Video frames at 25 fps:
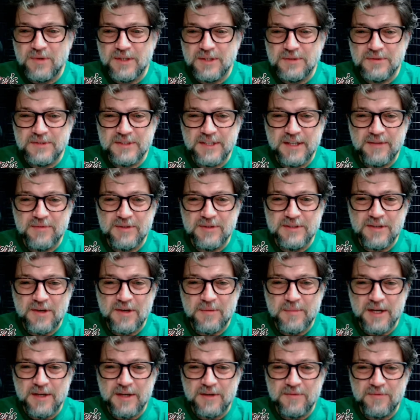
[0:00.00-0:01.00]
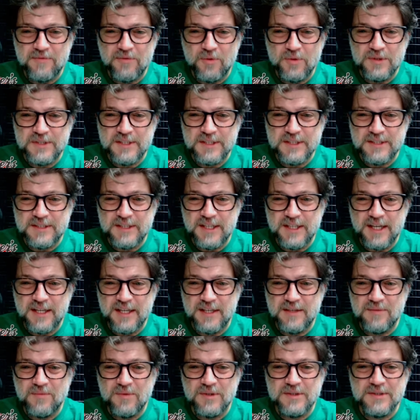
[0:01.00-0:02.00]
107, talking about
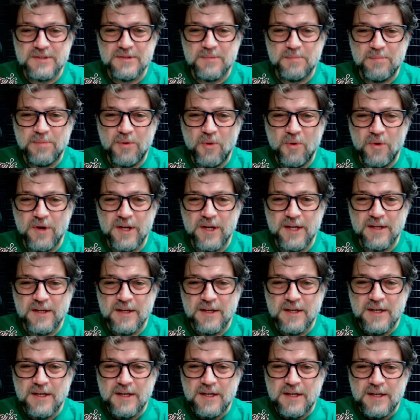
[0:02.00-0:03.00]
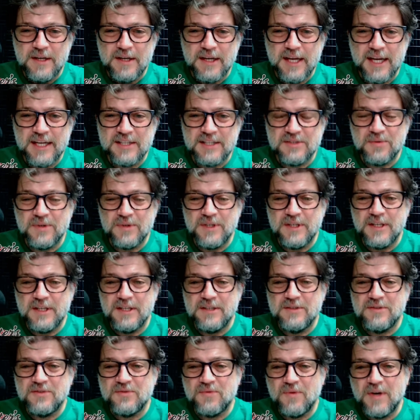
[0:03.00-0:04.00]
468. What supporting cast would he
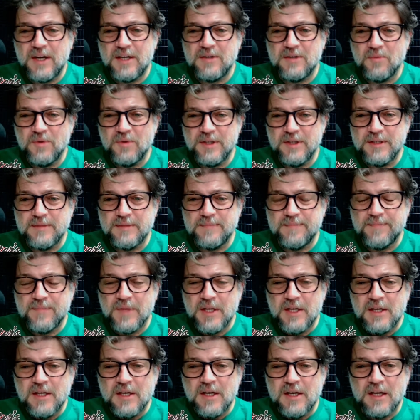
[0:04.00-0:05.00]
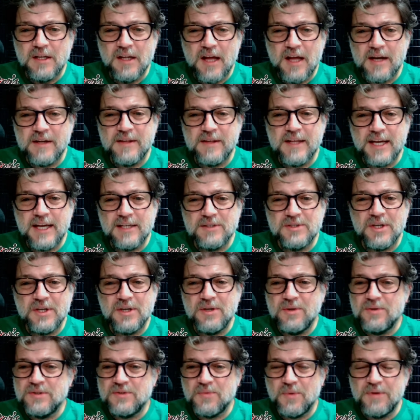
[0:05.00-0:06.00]
need to surround with it? A lot of that,
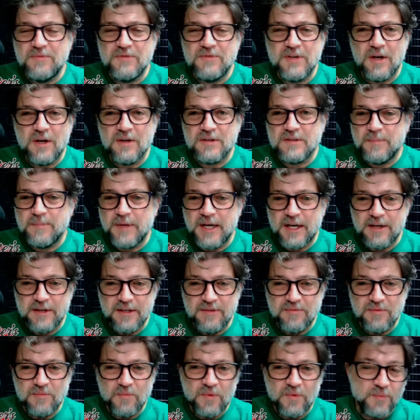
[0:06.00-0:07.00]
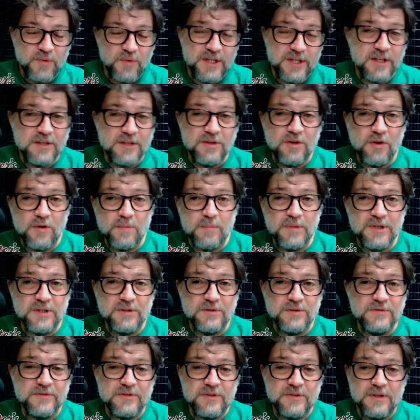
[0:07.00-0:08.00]
Joe, as we've talked about, even when we did your
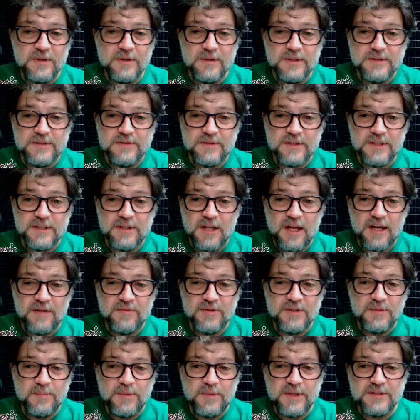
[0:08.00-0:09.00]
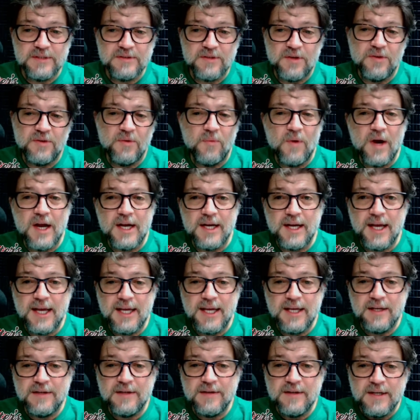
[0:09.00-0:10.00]
build, sir, is a lot of it depends on the right
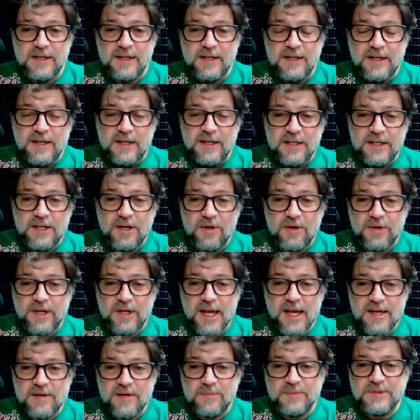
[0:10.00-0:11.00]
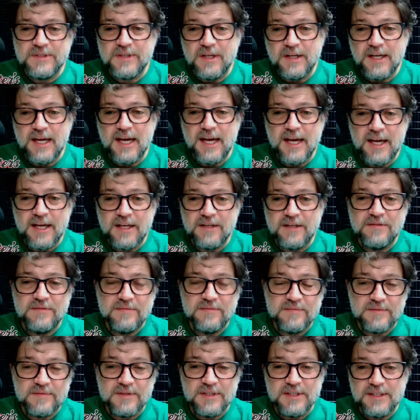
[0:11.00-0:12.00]
hand. You know, cam's going to
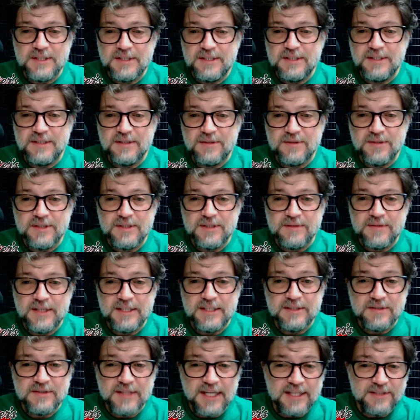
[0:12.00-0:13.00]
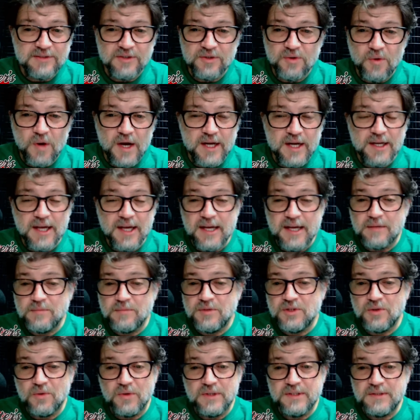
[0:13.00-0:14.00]
add, you know, that's a great
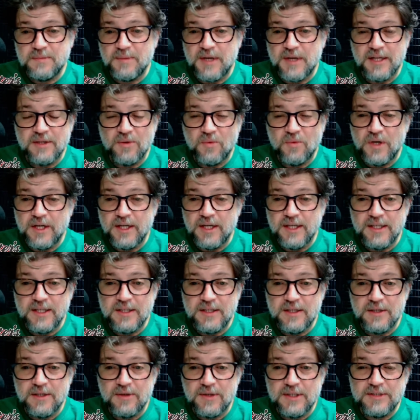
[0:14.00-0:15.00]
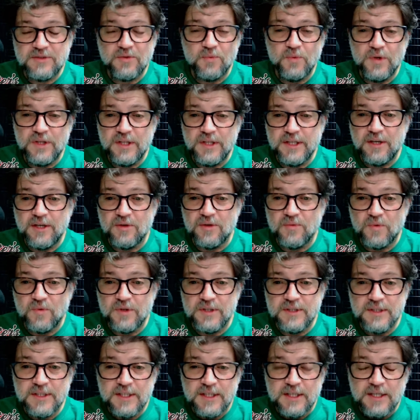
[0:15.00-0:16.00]
cam choice, by the way. You know, that's a really good
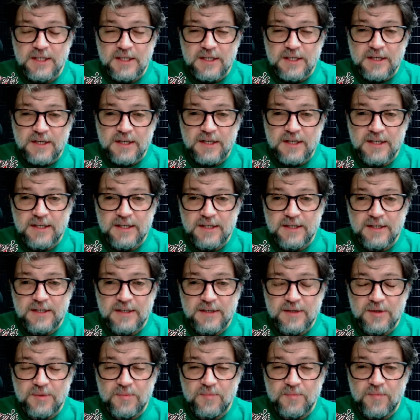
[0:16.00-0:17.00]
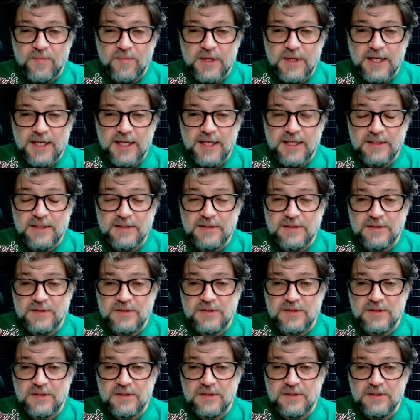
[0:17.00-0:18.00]
one.
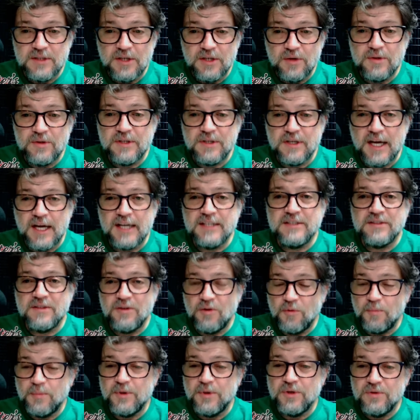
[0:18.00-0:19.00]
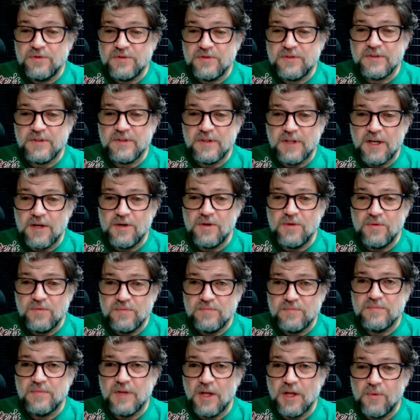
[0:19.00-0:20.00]
And, you know, a nice little boost to
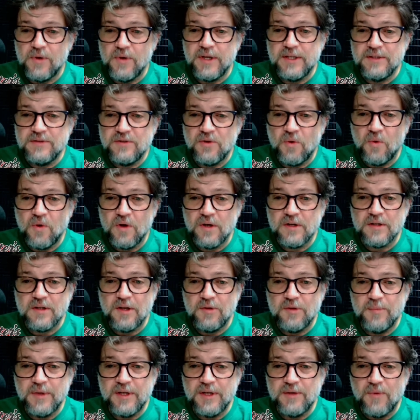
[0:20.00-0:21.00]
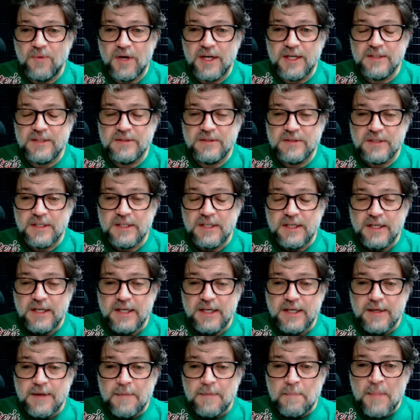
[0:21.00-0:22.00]
low-end torque, low-mid range.
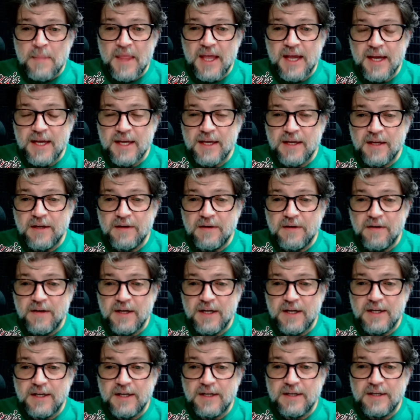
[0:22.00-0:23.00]
And